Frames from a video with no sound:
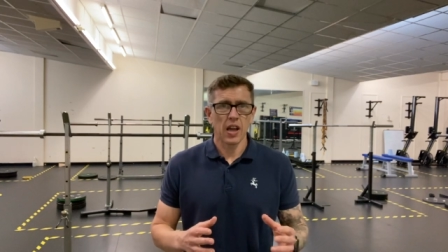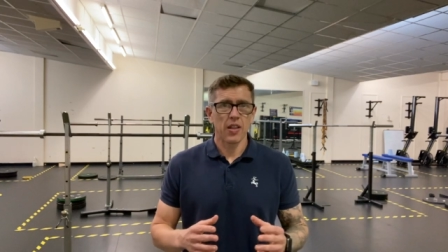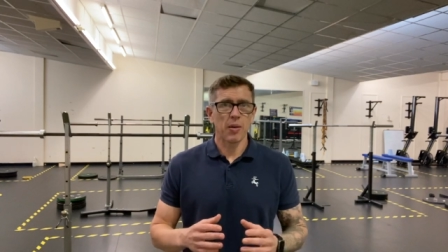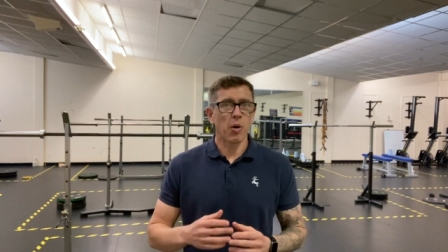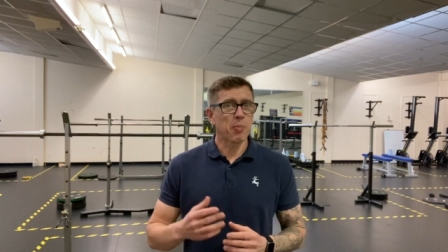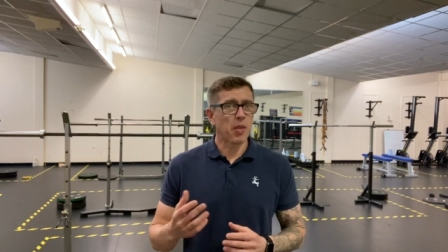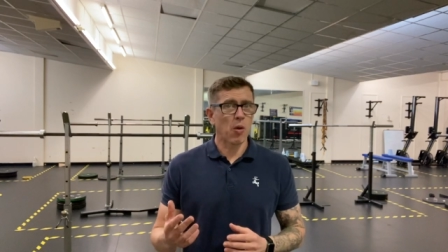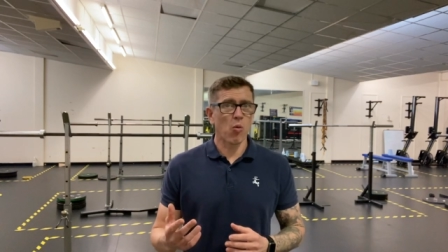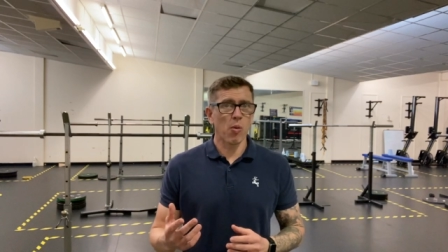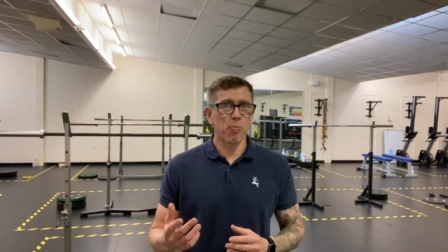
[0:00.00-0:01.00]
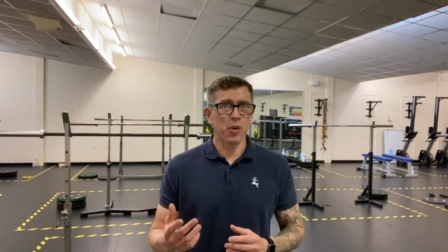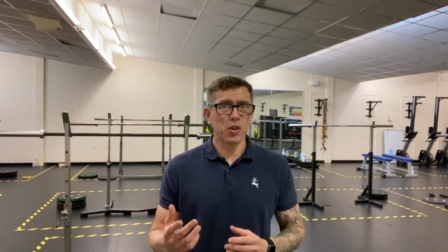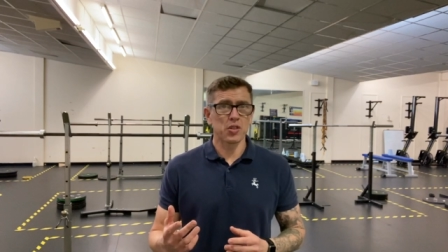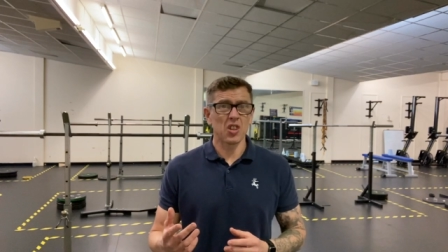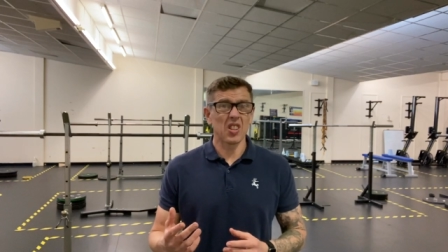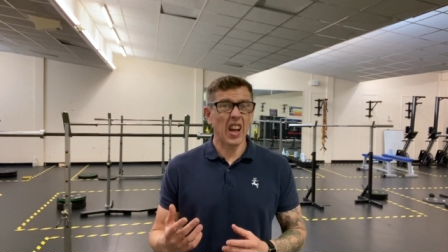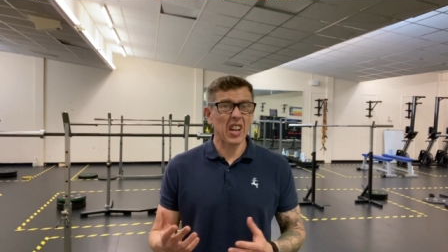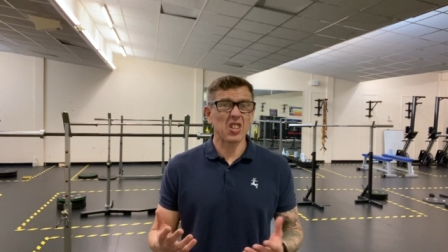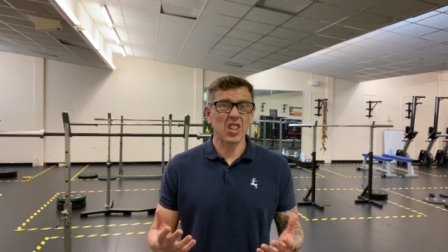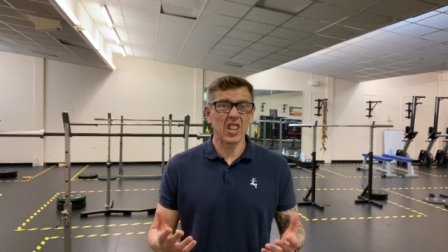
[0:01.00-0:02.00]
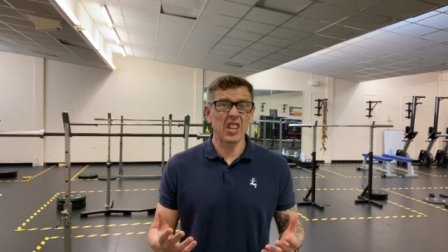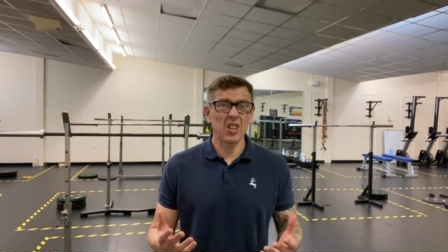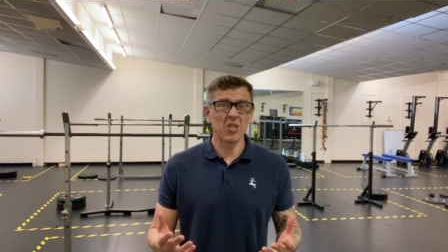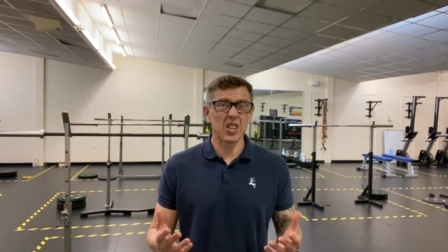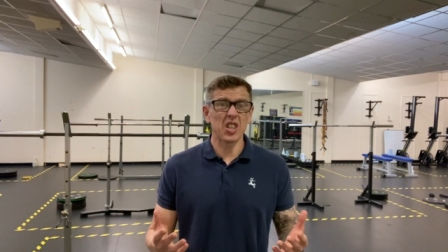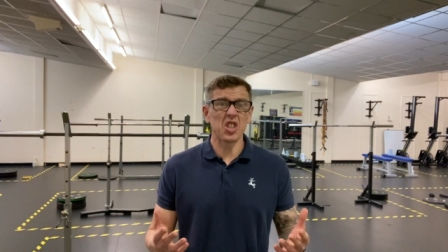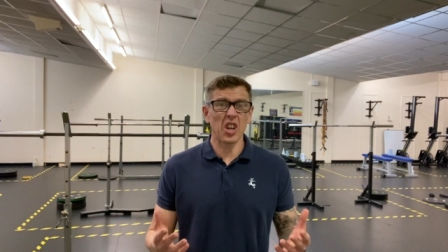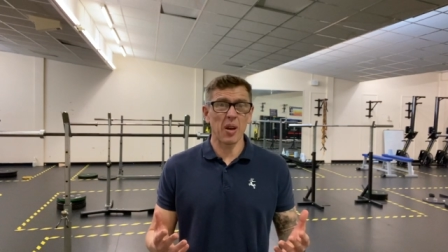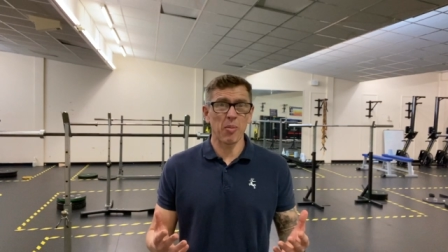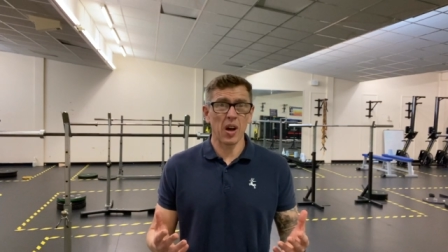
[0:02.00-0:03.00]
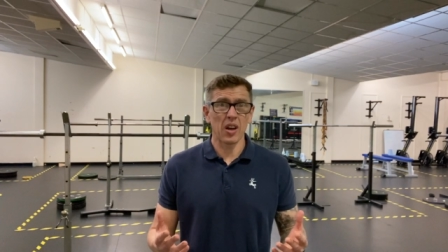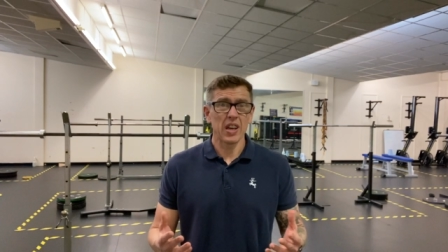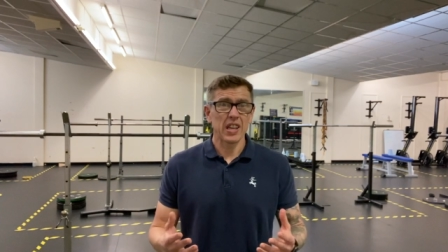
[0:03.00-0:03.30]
there might be that one person actually who's legitimate.